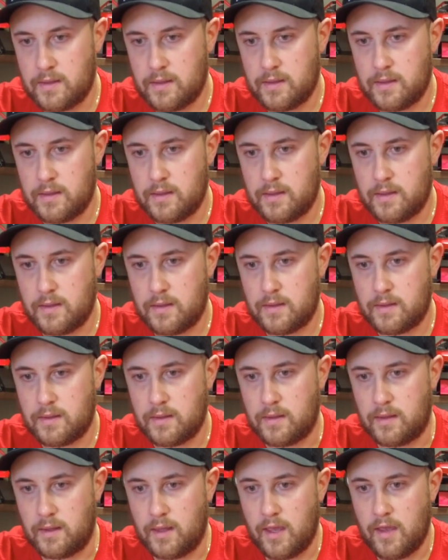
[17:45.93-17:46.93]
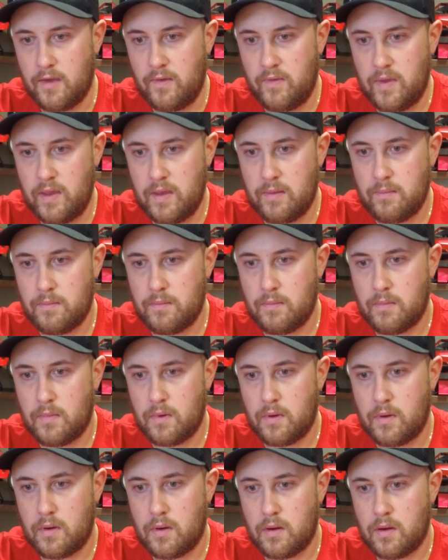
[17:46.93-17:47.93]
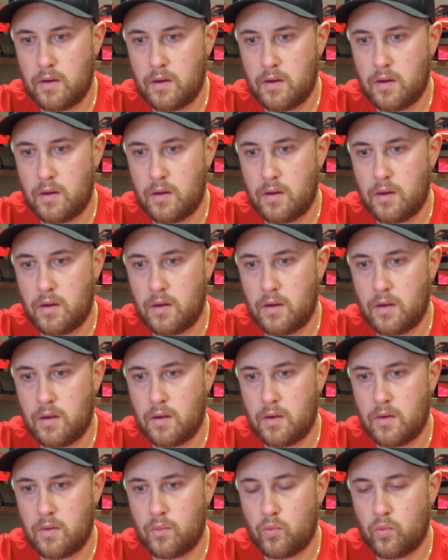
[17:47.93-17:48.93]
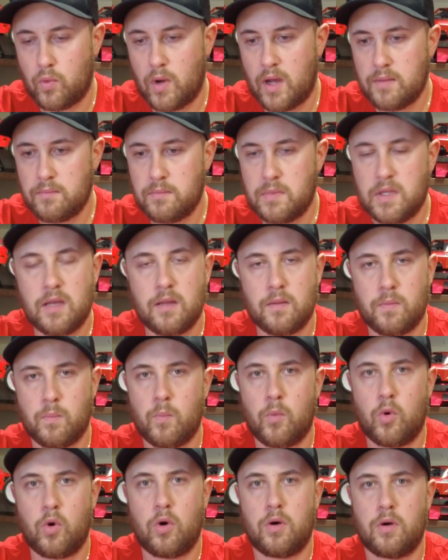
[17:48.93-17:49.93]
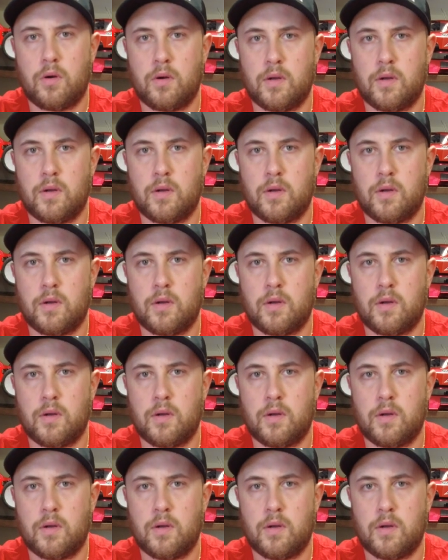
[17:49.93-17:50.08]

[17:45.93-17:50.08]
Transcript: it gave him 1 minute more,